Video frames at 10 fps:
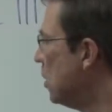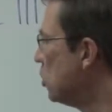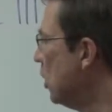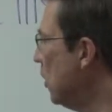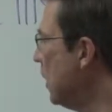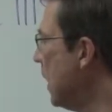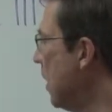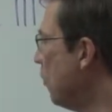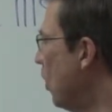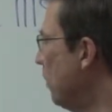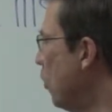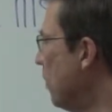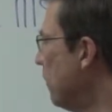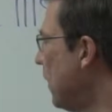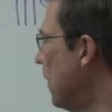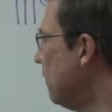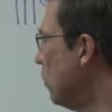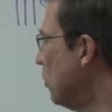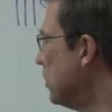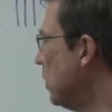So here we have 1.5
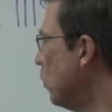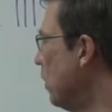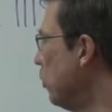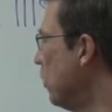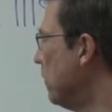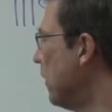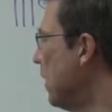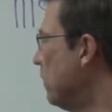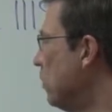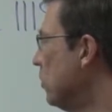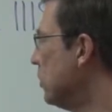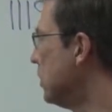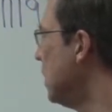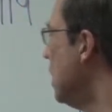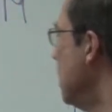volts, 1.5 volts.